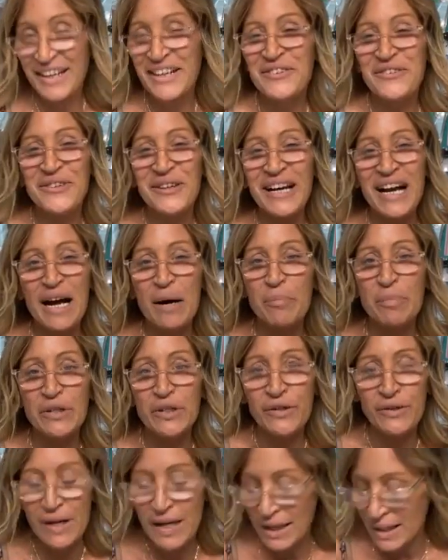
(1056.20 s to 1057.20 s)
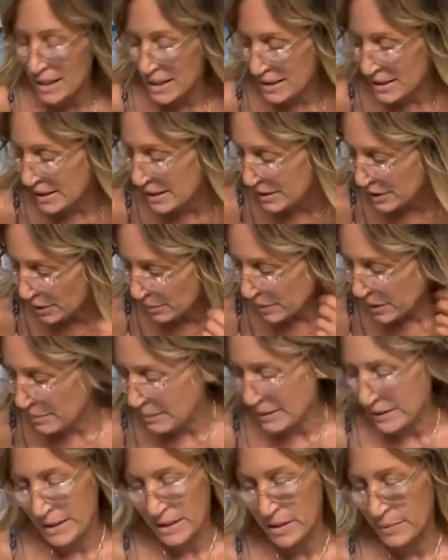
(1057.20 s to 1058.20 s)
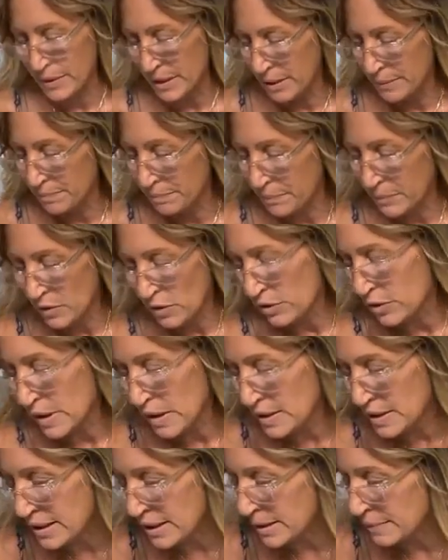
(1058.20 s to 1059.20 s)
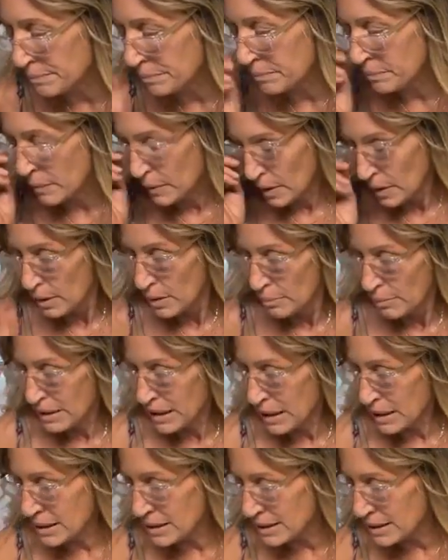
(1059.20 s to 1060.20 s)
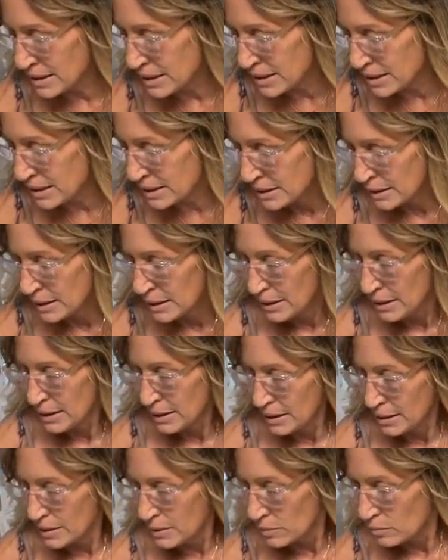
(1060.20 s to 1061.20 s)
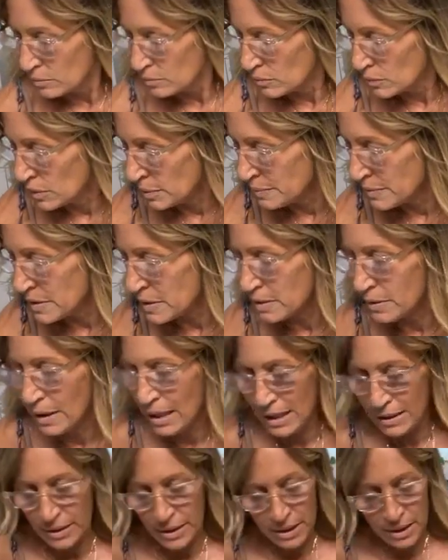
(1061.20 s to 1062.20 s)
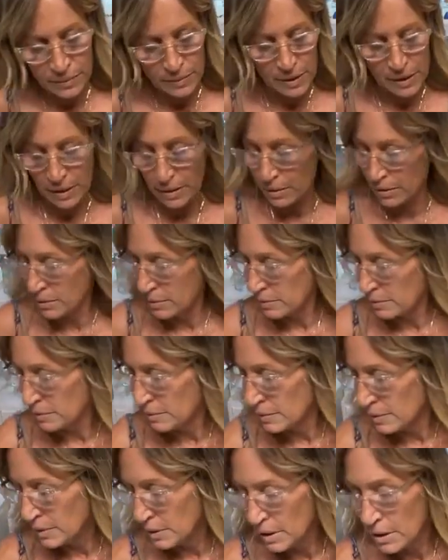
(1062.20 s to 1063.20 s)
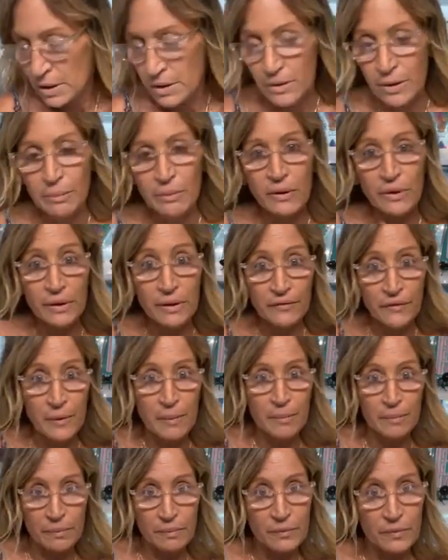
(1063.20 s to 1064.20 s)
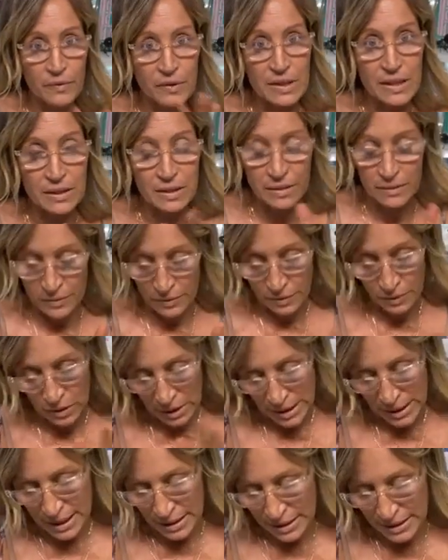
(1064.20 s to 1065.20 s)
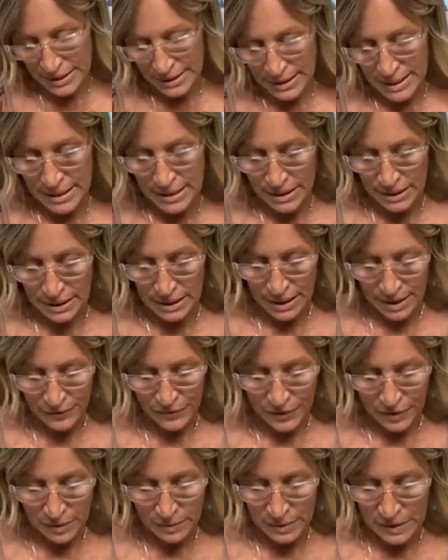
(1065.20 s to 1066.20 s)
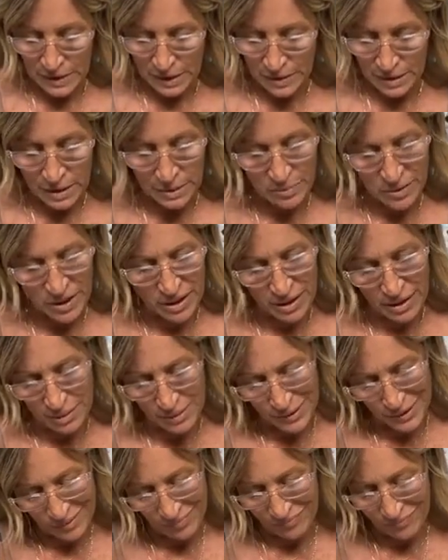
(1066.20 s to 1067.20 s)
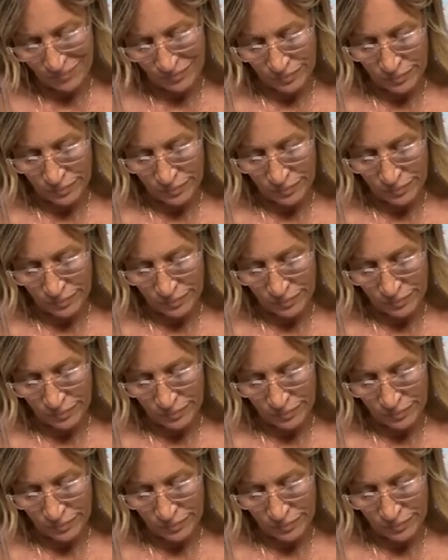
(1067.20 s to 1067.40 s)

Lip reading: I forgot, but you're not going to see it. Don't worry about that, sweetie. You're not going to see it because, whoops, on this one. So I'm learning from this, looking at this after it was done this morning. I'm like,